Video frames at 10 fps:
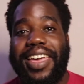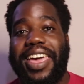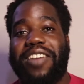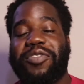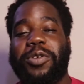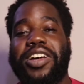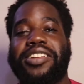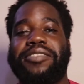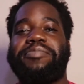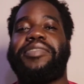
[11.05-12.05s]
Hey
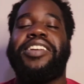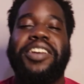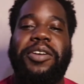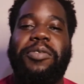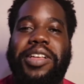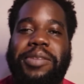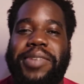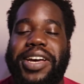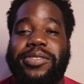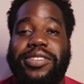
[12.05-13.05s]
everyone, welcome
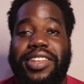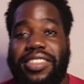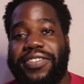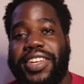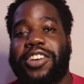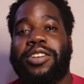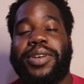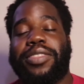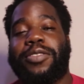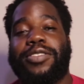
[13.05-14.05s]
back to another video on
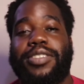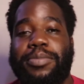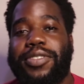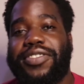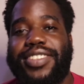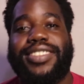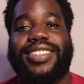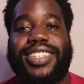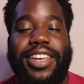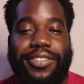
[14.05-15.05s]
my thoughts on movies
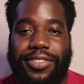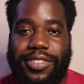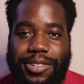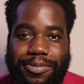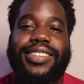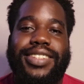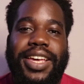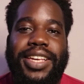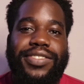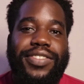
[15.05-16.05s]
and stuff.
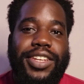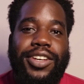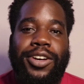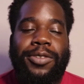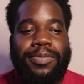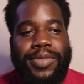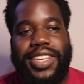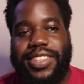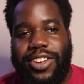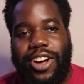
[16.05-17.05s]
Today's video
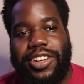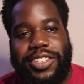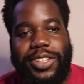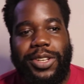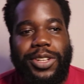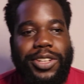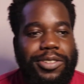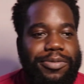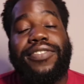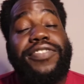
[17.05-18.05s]
is on
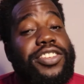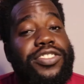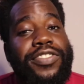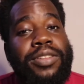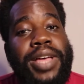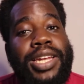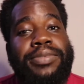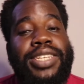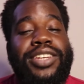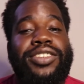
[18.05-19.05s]
Dune, a feature film
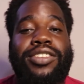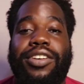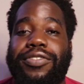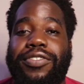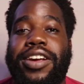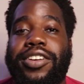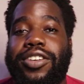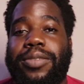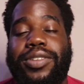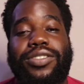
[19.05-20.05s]
adaptation of Frank
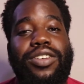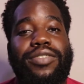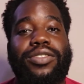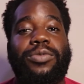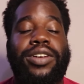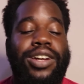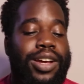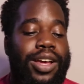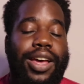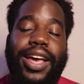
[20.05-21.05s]
Herbert's novel
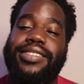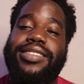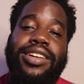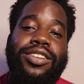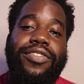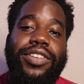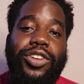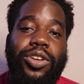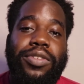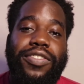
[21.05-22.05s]
where a son of a
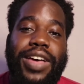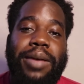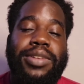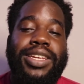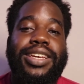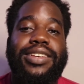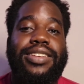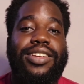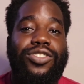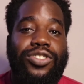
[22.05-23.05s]
noble family
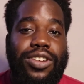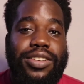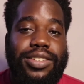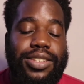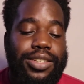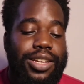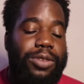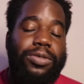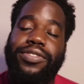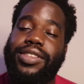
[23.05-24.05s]
is entrusted
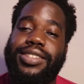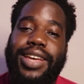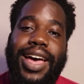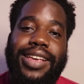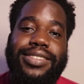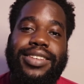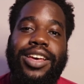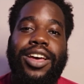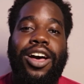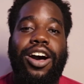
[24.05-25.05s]
with the
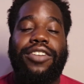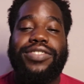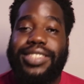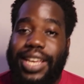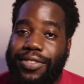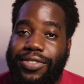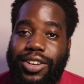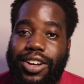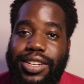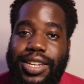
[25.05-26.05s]
task of
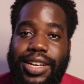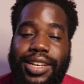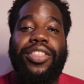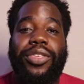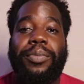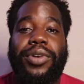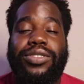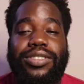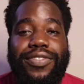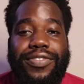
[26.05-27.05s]
safeguarding the
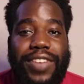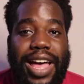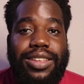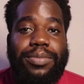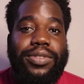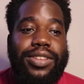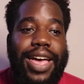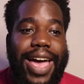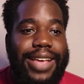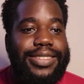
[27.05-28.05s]
most valuable
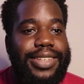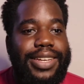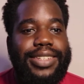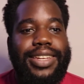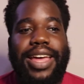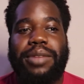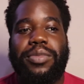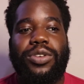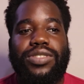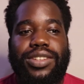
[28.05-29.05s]
asset and
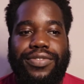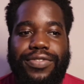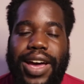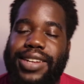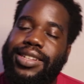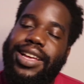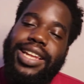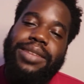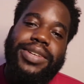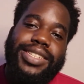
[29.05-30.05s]
most vital
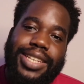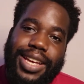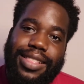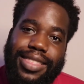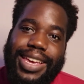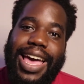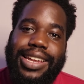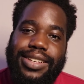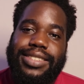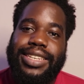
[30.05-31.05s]
element in the
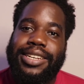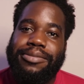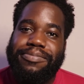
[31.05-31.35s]
galaxy.